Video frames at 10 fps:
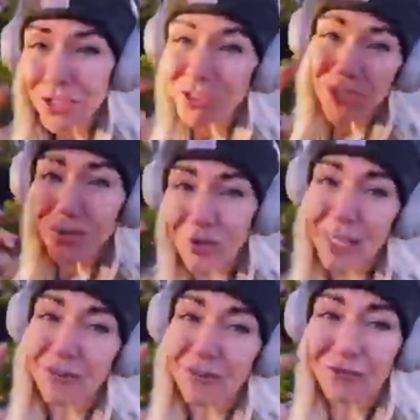just so you don't
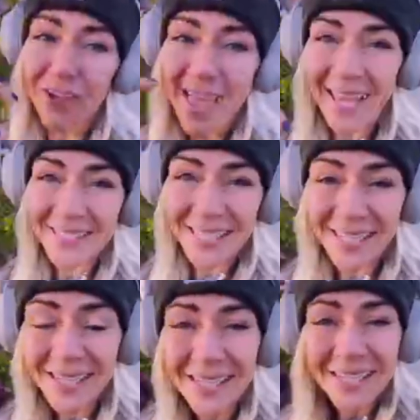get fat.
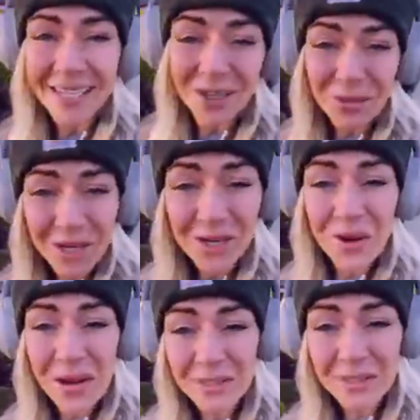You want to
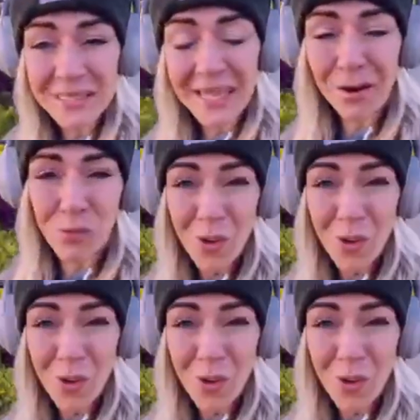know how it's like